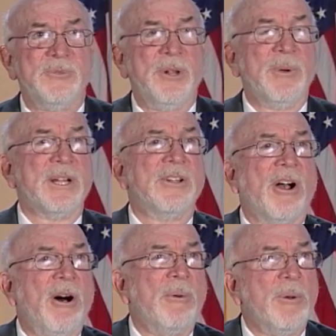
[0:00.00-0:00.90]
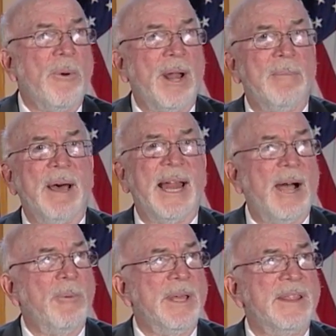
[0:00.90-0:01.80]
We can talk all we want about
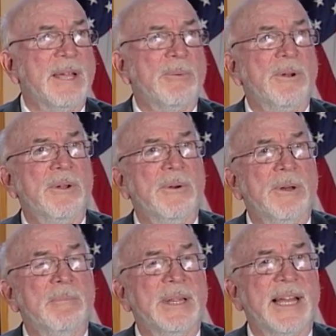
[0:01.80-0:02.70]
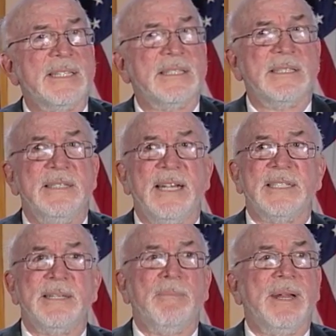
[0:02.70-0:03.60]
how we think we're doing, but that's
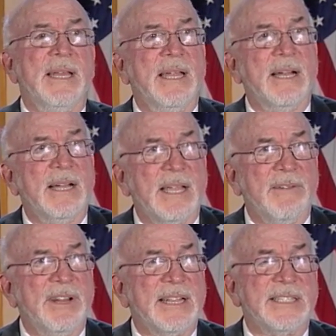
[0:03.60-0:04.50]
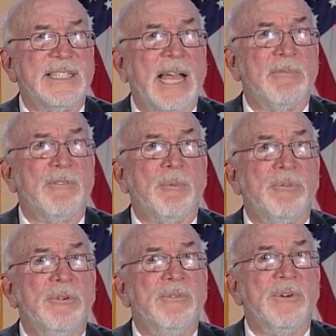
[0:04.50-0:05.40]
somebody giving it the stamp of
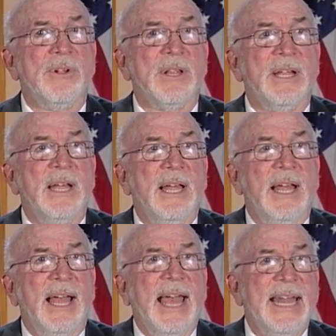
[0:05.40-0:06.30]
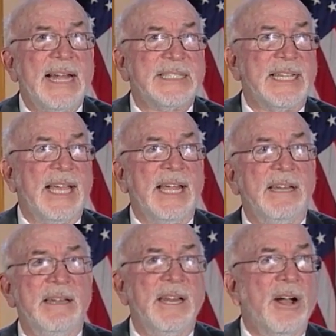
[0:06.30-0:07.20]
approval. And that's,
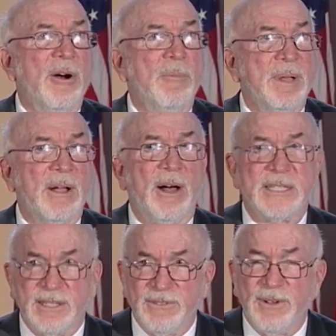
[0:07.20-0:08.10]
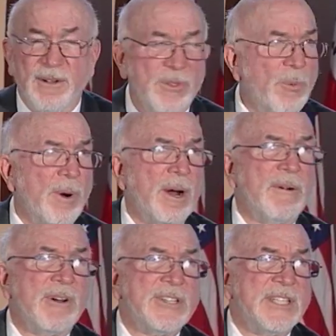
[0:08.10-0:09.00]
again, because of the work
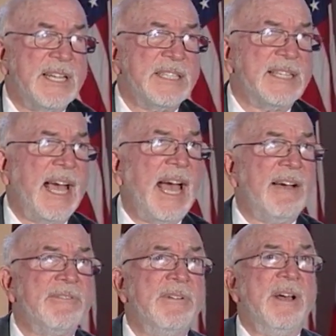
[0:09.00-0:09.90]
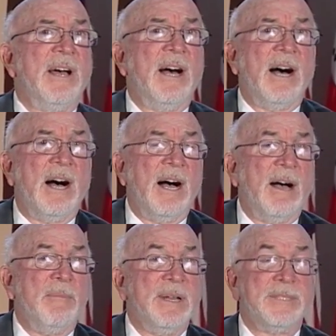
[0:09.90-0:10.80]
of our city staff.
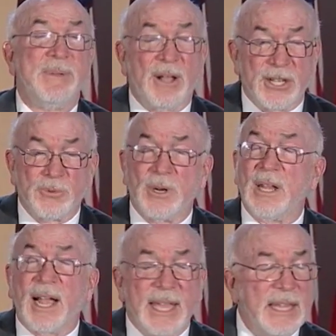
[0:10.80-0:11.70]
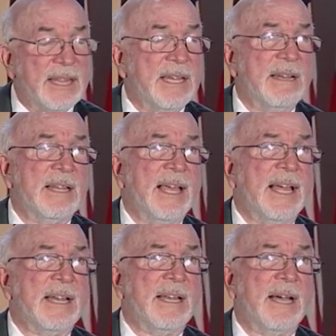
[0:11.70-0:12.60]
It's because we're lucky
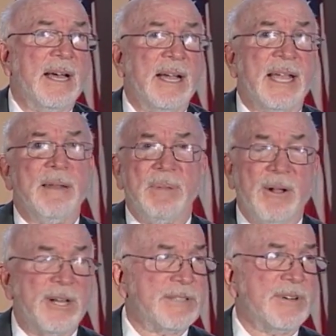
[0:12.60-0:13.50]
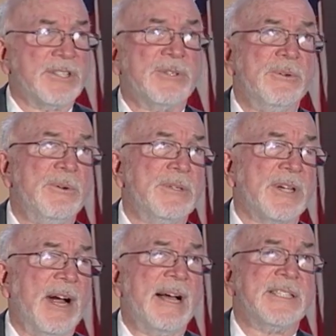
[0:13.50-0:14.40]
that again, because of our schools,
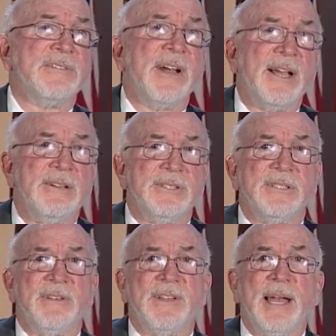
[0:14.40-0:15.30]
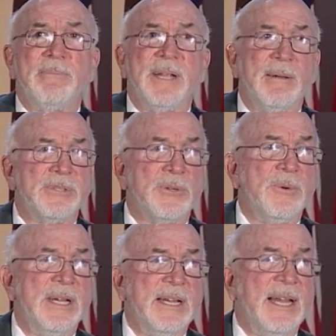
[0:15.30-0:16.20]
our housing values have kept up, so
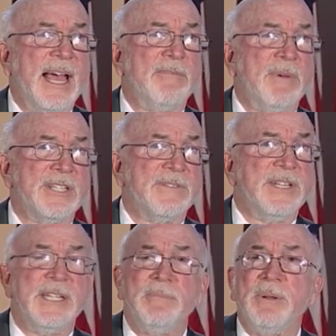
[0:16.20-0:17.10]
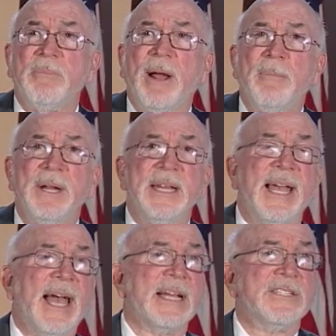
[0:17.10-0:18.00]
we didn't have much of a dip in property
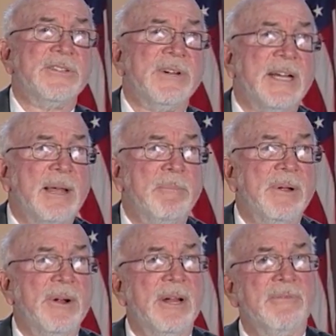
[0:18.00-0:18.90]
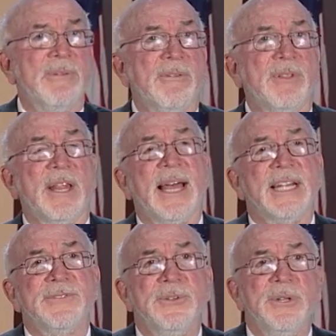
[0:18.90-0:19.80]
tax during that period over the
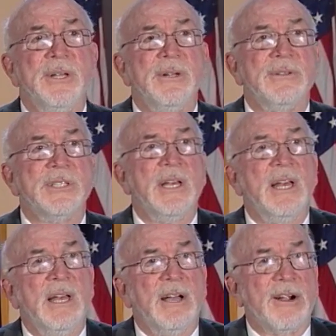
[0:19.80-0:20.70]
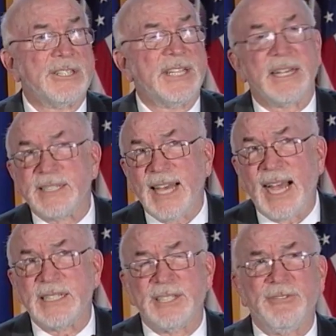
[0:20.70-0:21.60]
last few years. Our sales
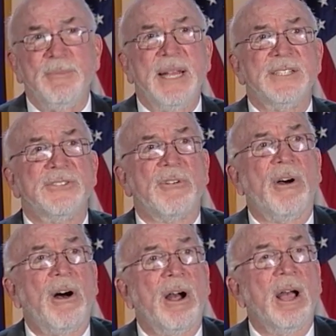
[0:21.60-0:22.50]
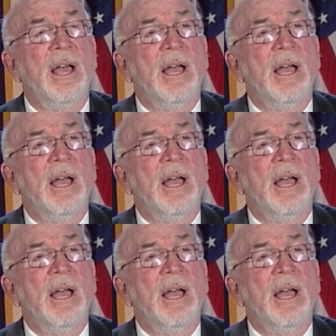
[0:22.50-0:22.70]
taxes remain strong.